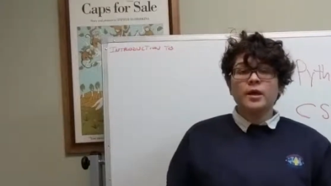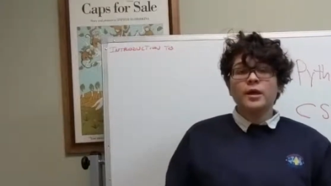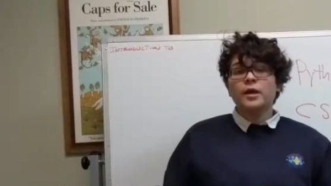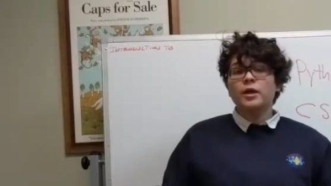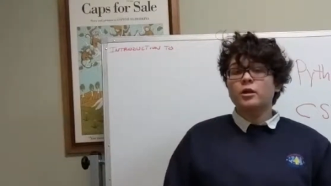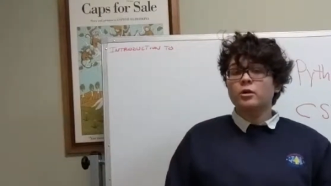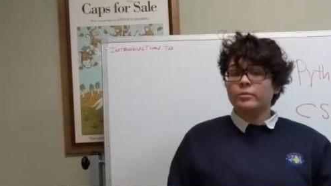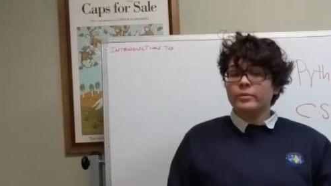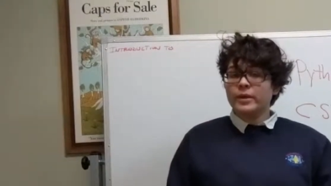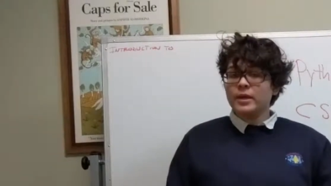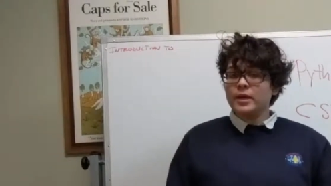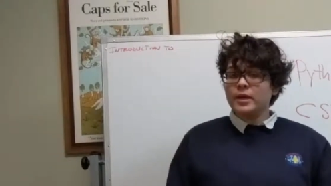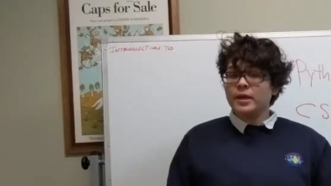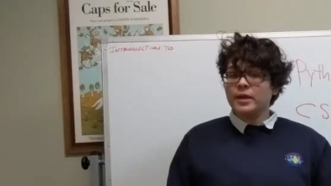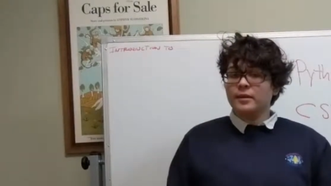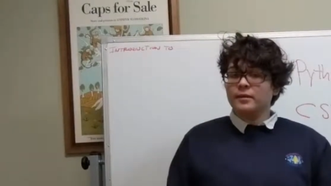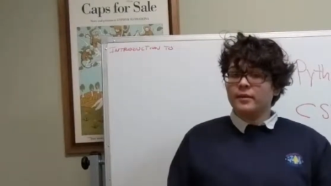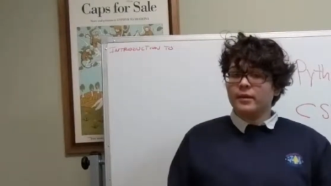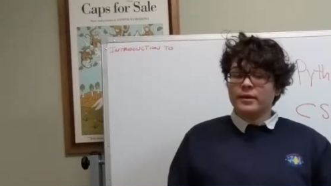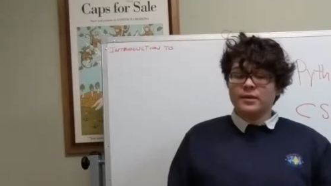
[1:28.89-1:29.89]
it'll
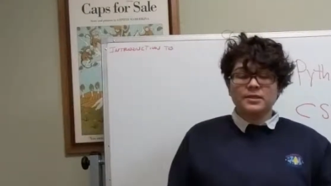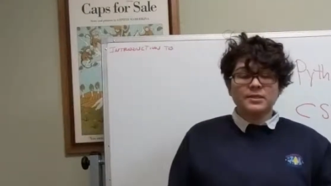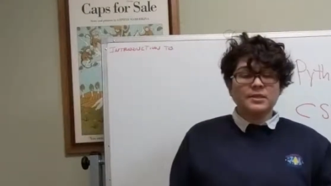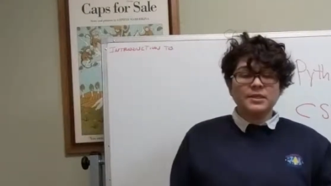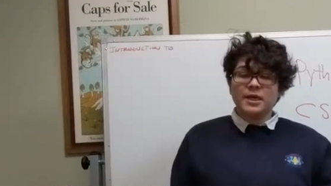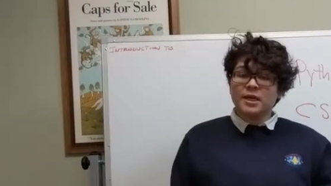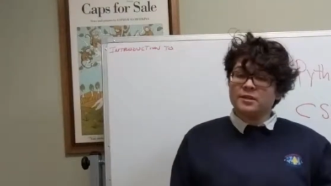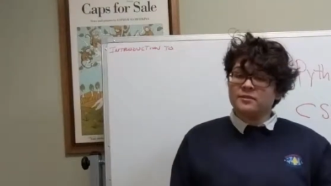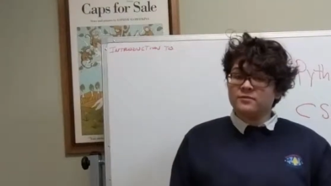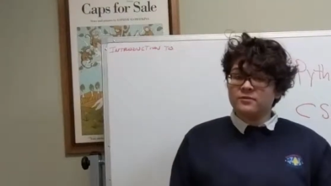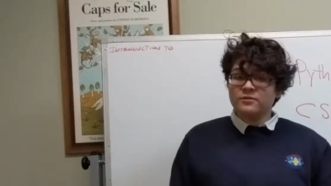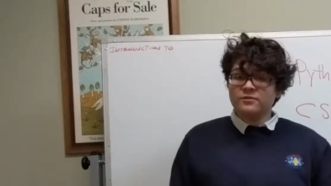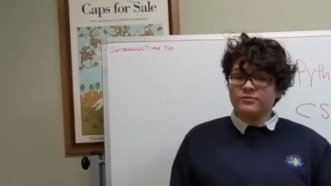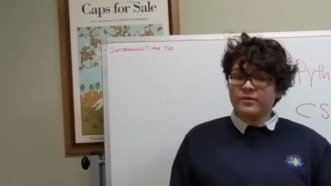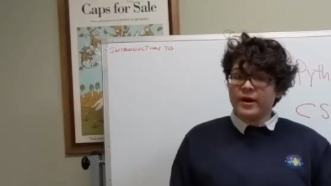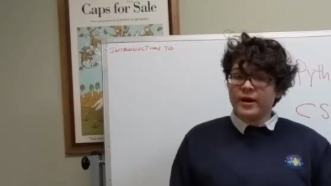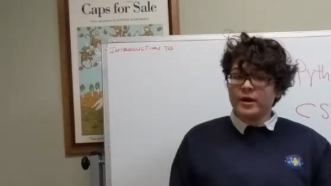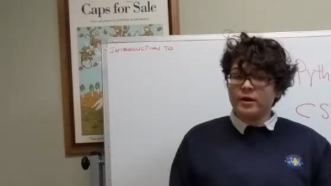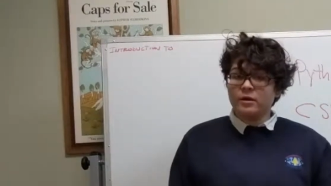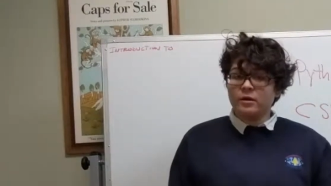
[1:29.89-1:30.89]
be in like a CSV
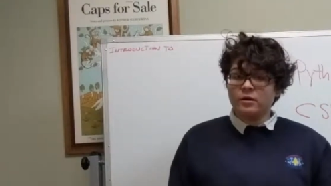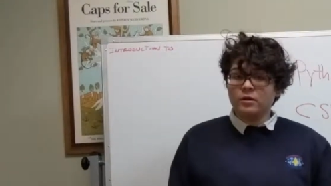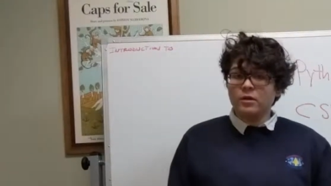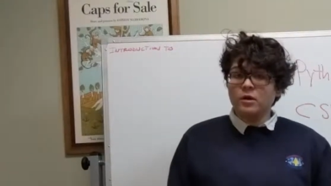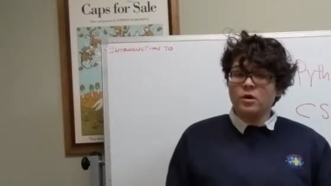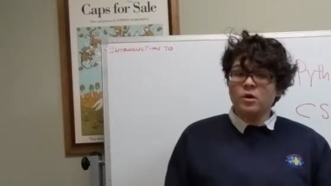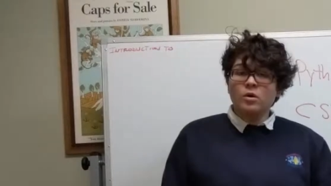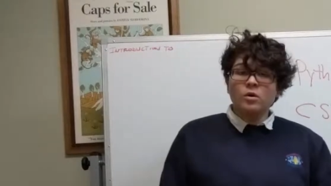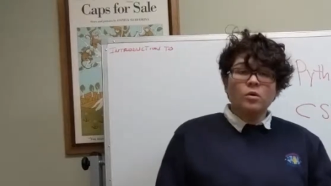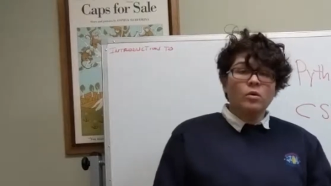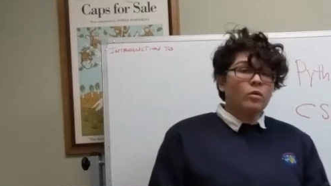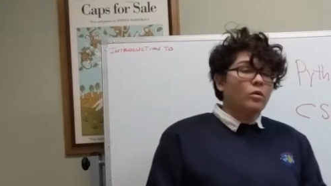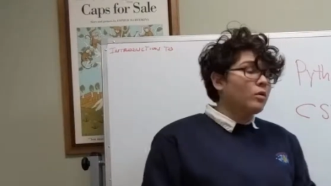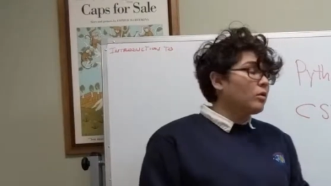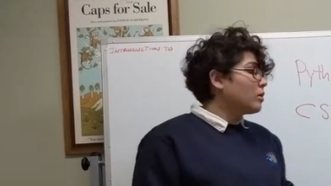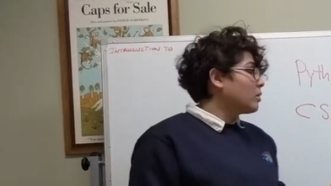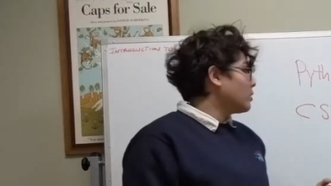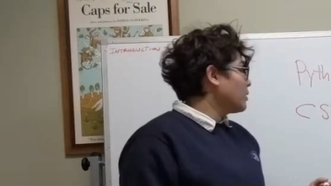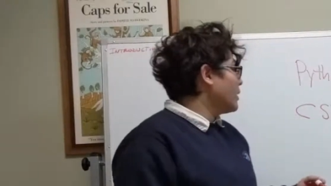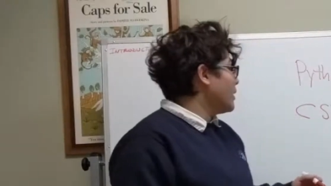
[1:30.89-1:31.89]
file
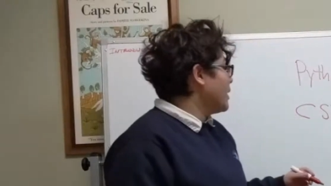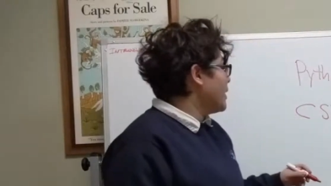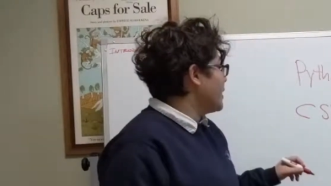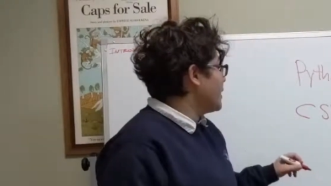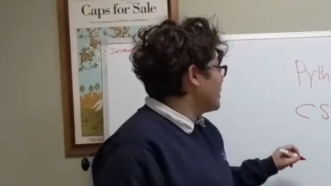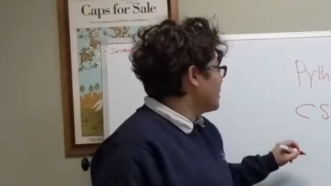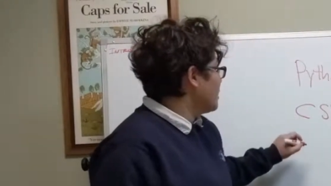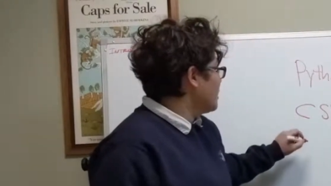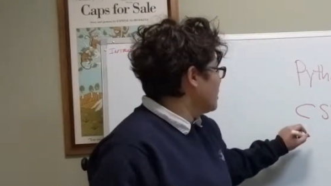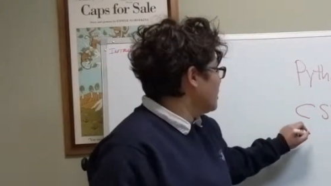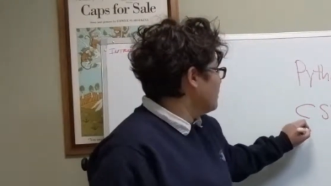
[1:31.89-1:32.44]
or a